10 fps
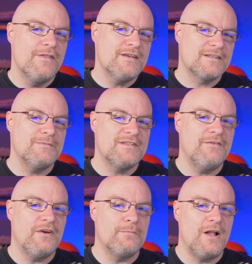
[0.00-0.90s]
This
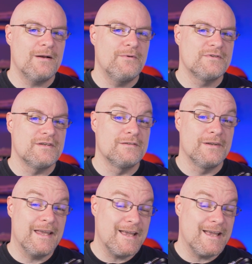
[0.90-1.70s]
specific blog post is looking